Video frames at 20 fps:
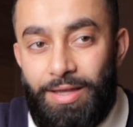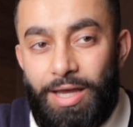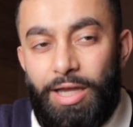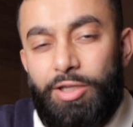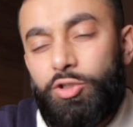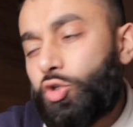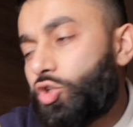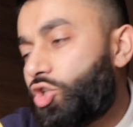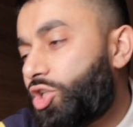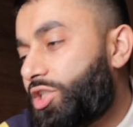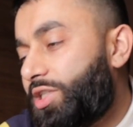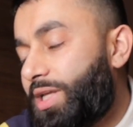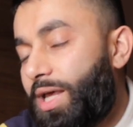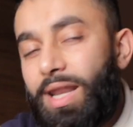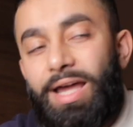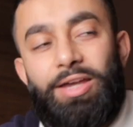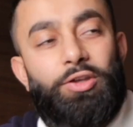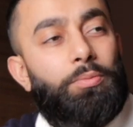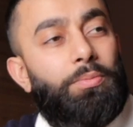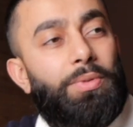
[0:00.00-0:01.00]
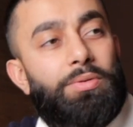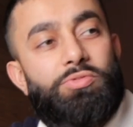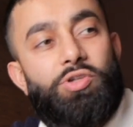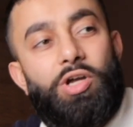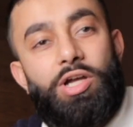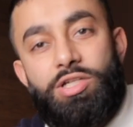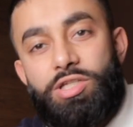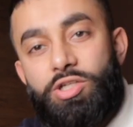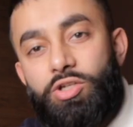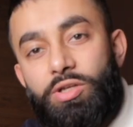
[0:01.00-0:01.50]
And you're just there, like, your mom's
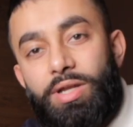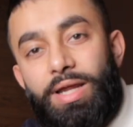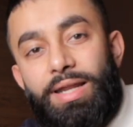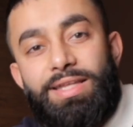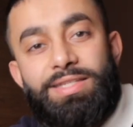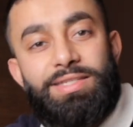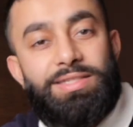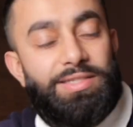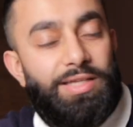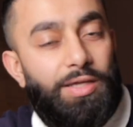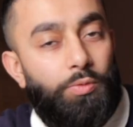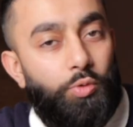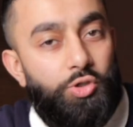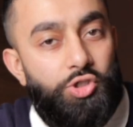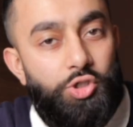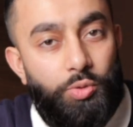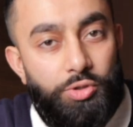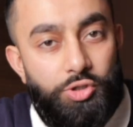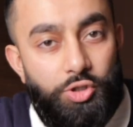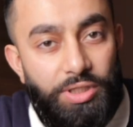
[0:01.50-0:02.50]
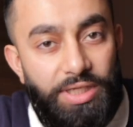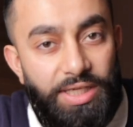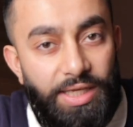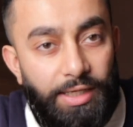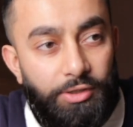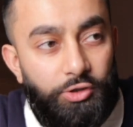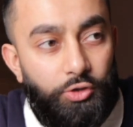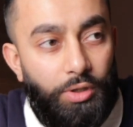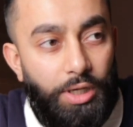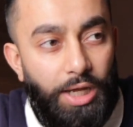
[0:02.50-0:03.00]
asking you, like, listen, son, what do you want to eat?
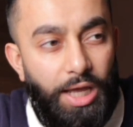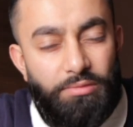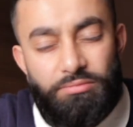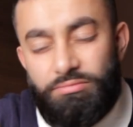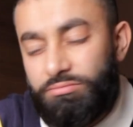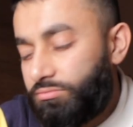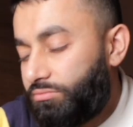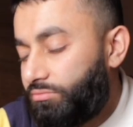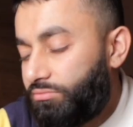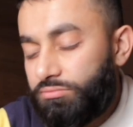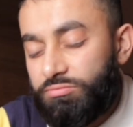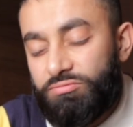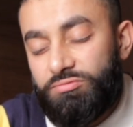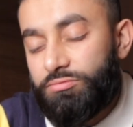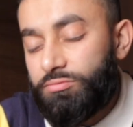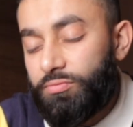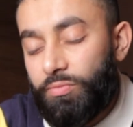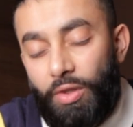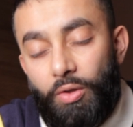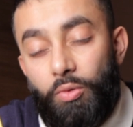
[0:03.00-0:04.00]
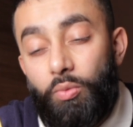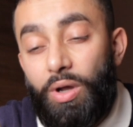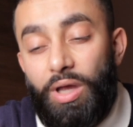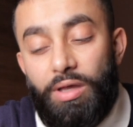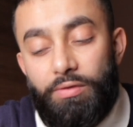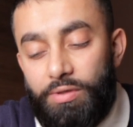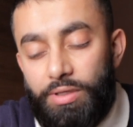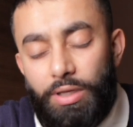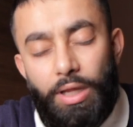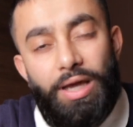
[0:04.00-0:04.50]
And you're like,
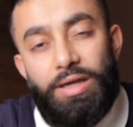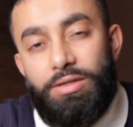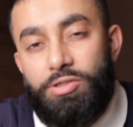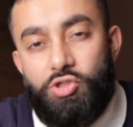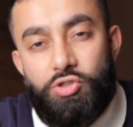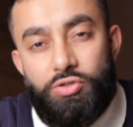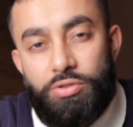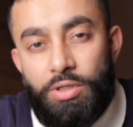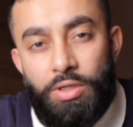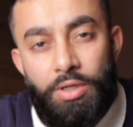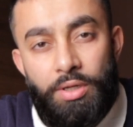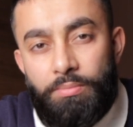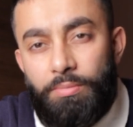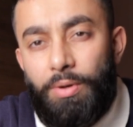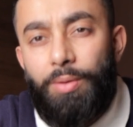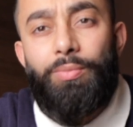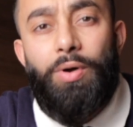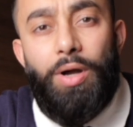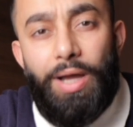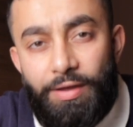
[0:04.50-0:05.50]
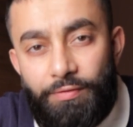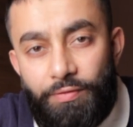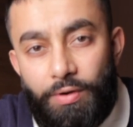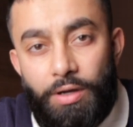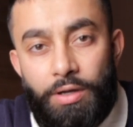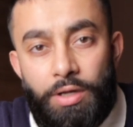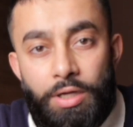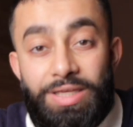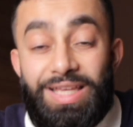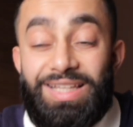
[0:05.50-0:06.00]

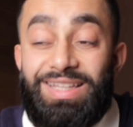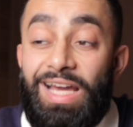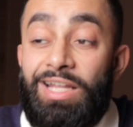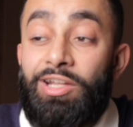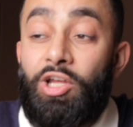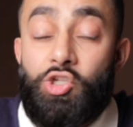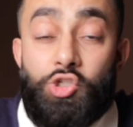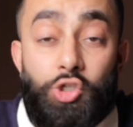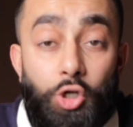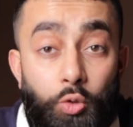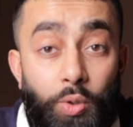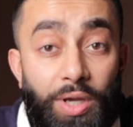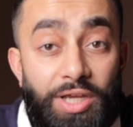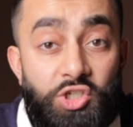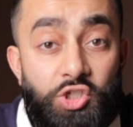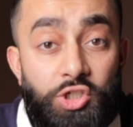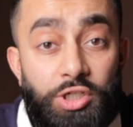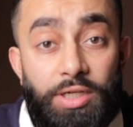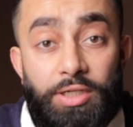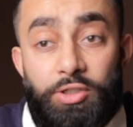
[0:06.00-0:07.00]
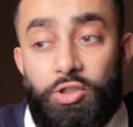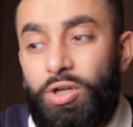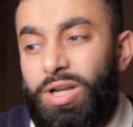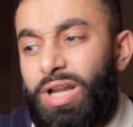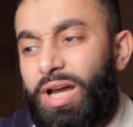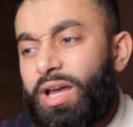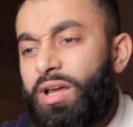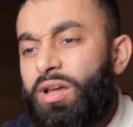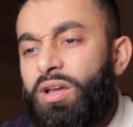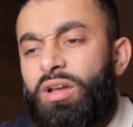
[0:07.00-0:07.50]
whatever. Yeah, that asks you a question, and you're
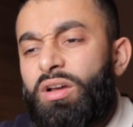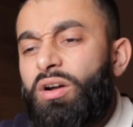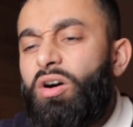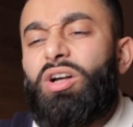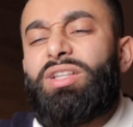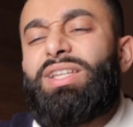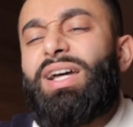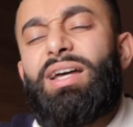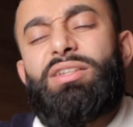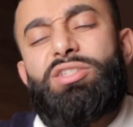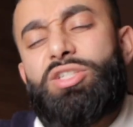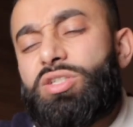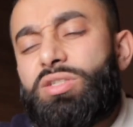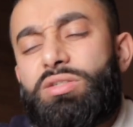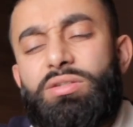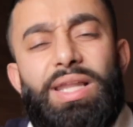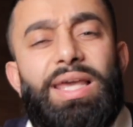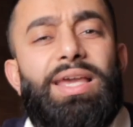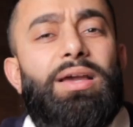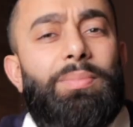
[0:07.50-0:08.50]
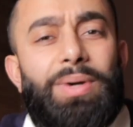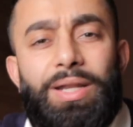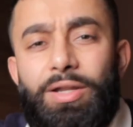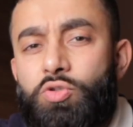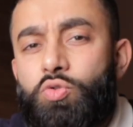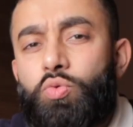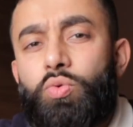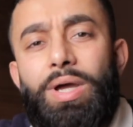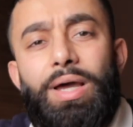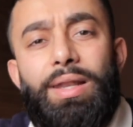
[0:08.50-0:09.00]
like, oh, dad, just later, man,
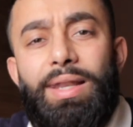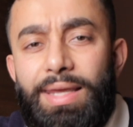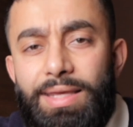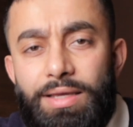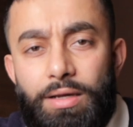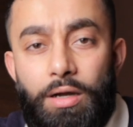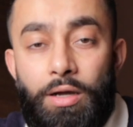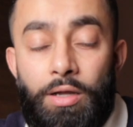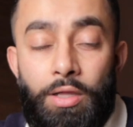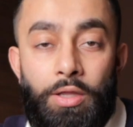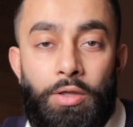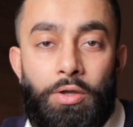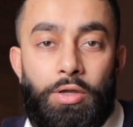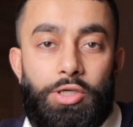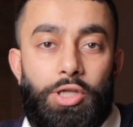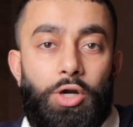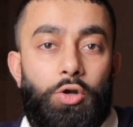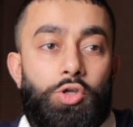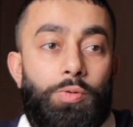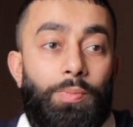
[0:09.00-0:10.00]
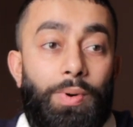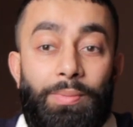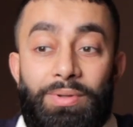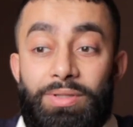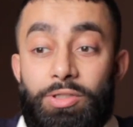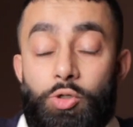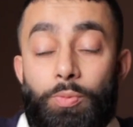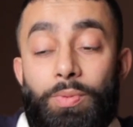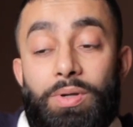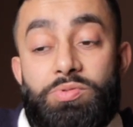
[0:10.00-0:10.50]
I'll sort it out later. You know,
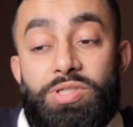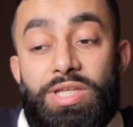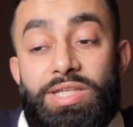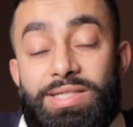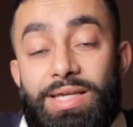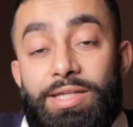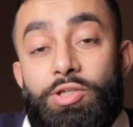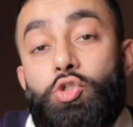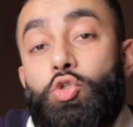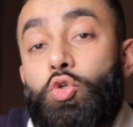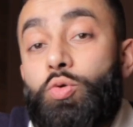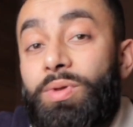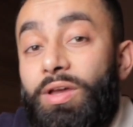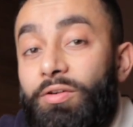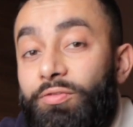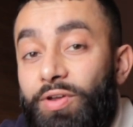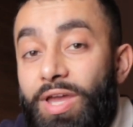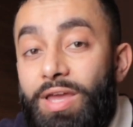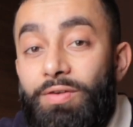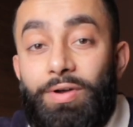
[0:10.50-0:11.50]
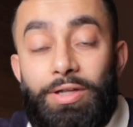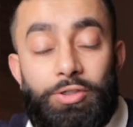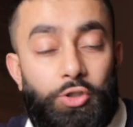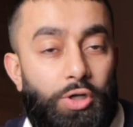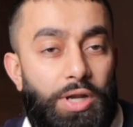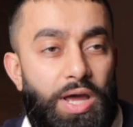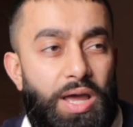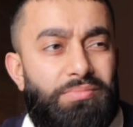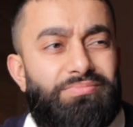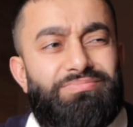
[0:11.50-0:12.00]
your mom says, can you do me a favor? And
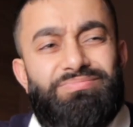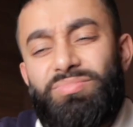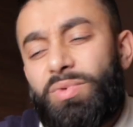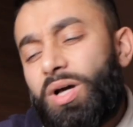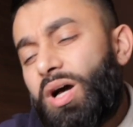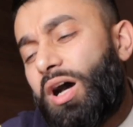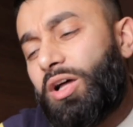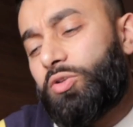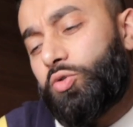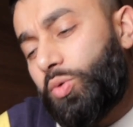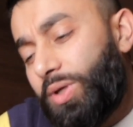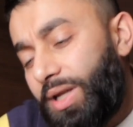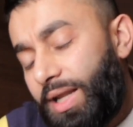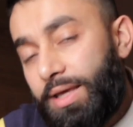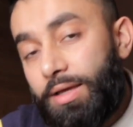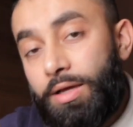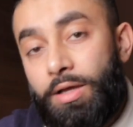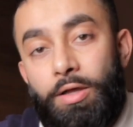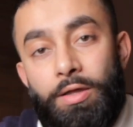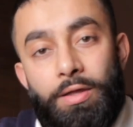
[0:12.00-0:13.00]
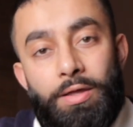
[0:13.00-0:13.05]
you're like, I'll do it later.